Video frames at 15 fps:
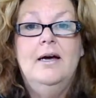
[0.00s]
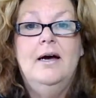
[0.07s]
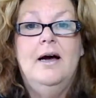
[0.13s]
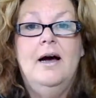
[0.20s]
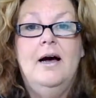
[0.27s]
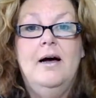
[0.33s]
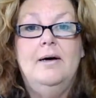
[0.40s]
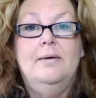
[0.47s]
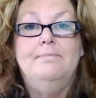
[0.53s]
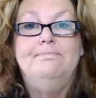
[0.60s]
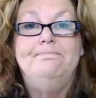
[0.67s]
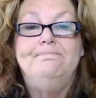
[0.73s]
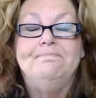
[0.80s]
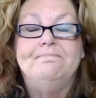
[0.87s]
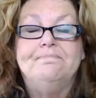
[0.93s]

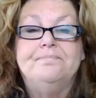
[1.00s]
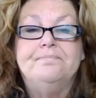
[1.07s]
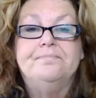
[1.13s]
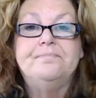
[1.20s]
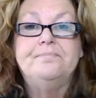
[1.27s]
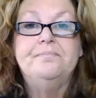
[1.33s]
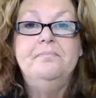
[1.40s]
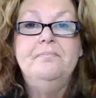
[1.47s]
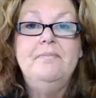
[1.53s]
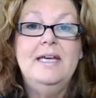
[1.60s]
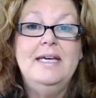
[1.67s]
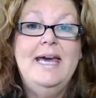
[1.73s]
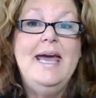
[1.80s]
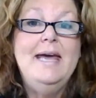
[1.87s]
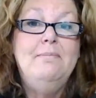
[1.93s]

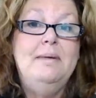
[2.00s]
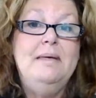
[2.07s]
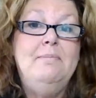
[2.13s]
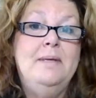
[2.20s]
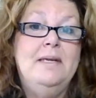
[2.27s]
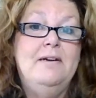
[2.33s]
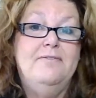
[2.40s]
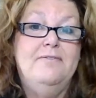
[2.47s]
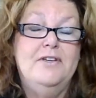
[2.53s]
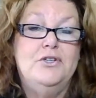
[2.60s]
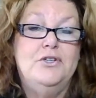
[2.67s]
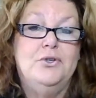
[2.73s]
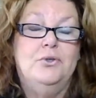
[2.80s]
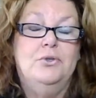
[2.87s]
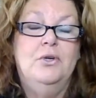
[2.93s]
can be
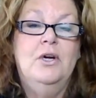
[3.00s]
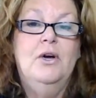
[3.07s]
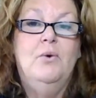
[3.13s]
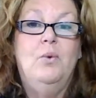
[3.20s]
beneficial.